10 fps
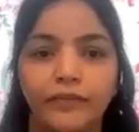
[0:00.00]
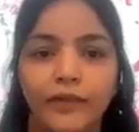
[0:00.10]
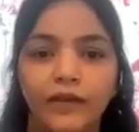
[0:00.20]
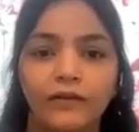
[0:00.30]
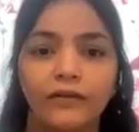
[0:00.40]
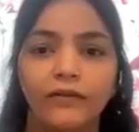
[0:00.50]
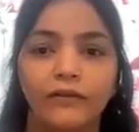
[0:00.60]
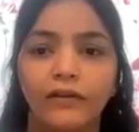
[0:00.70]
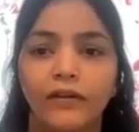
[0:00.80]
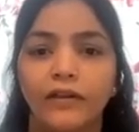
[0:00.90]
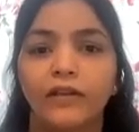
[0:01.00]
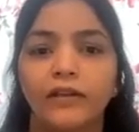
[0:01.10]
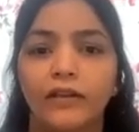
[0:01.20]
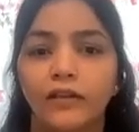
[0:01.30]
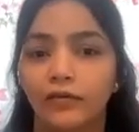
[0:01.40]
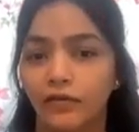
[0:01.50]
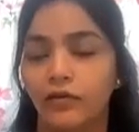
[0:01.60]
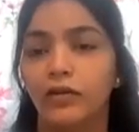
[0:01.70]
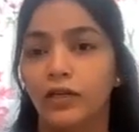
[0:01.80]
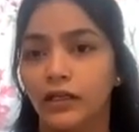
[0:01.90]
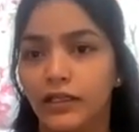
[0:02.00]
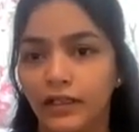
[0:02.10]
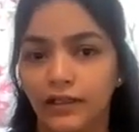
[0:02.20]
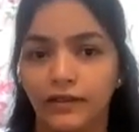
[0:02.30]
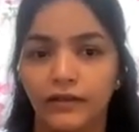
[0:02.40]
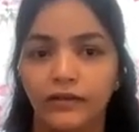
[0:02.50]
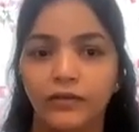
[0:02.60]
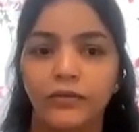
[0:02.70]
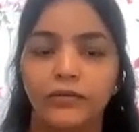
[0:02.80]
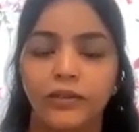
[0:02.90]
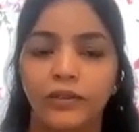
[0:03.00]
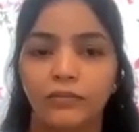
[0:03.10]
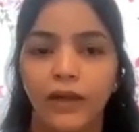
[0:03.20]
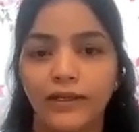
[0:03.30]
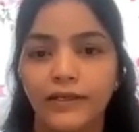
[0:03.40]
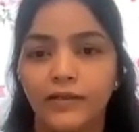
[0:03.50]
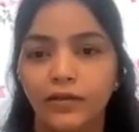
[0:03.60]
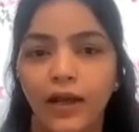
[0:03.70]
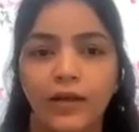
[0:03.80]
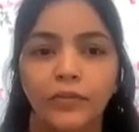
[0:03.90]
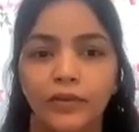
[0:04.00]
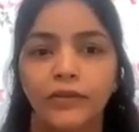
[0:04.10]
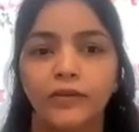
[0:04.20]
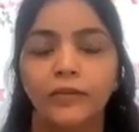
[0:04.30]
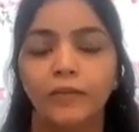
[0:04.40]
Now, if you're lucky, it might so happen